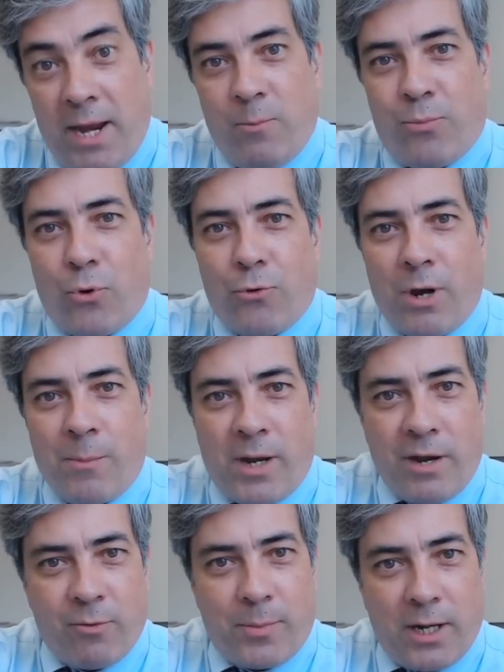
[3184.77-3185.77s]
the main
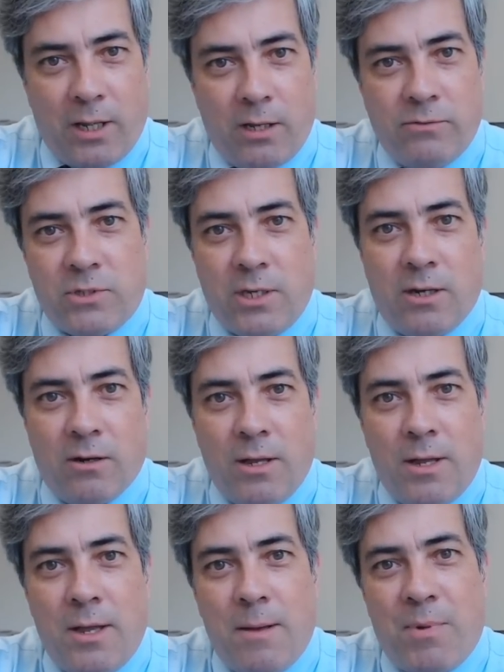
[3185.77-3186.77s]
program that everybody loves to
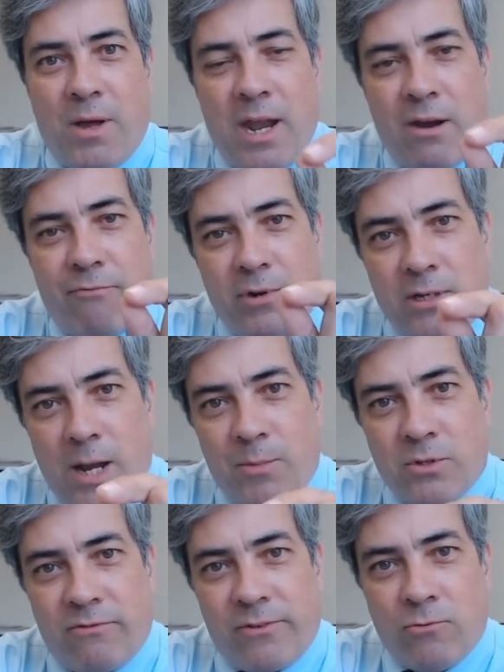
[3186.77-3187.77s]
hear, but every
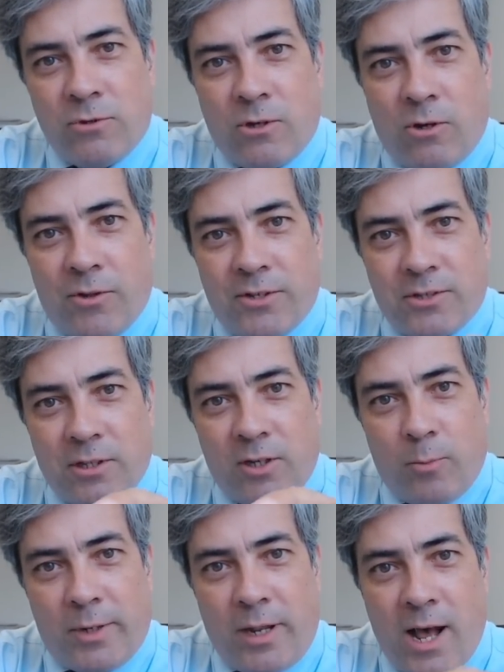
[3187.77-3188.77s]
time there's a phone call, there's a
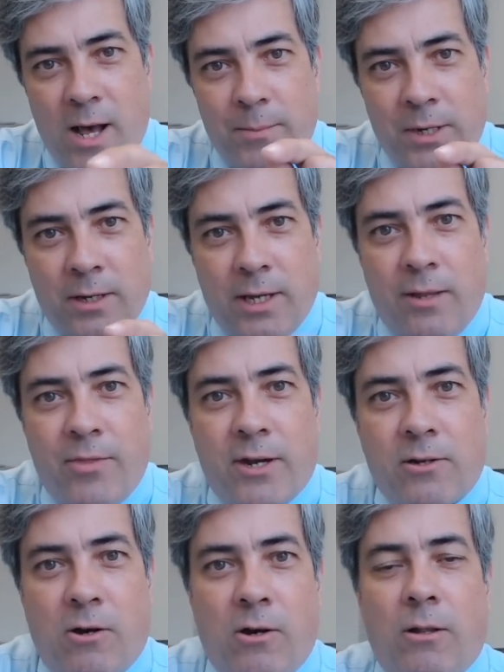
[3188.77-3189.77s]
little bit of Omnia in
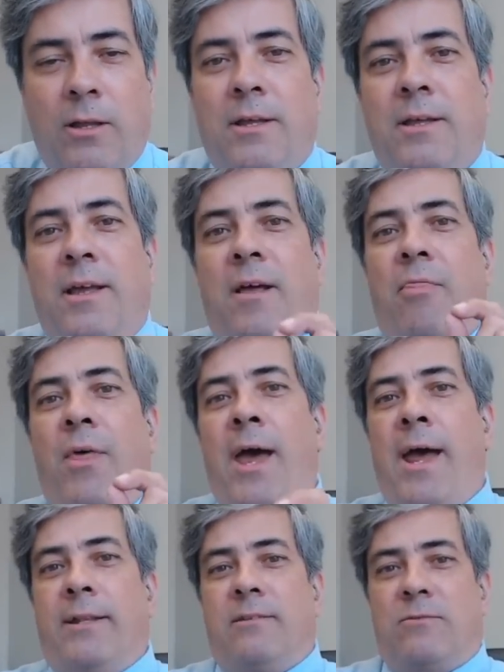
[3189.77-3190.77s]
that call. And
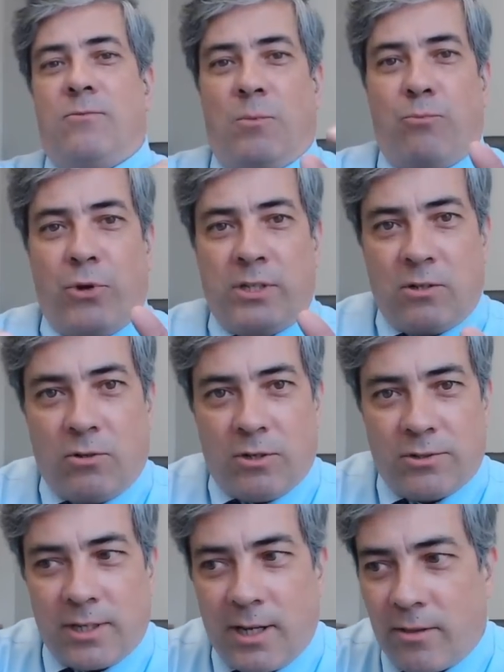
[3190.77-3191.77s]
that's what brings it
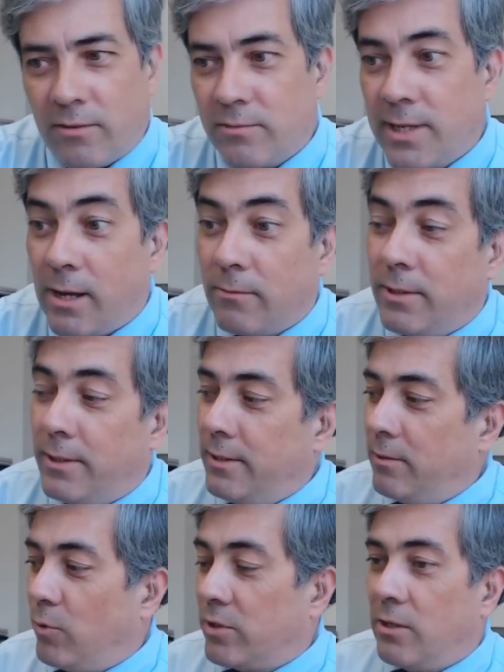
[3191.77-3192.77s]
all together. Now,
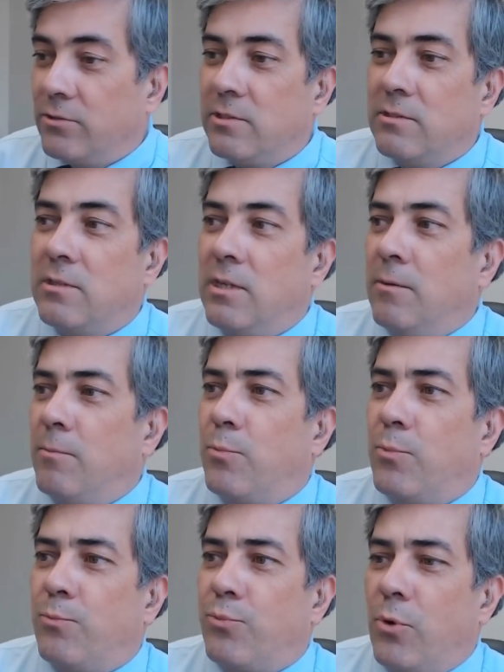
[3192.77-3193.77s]
what else is the,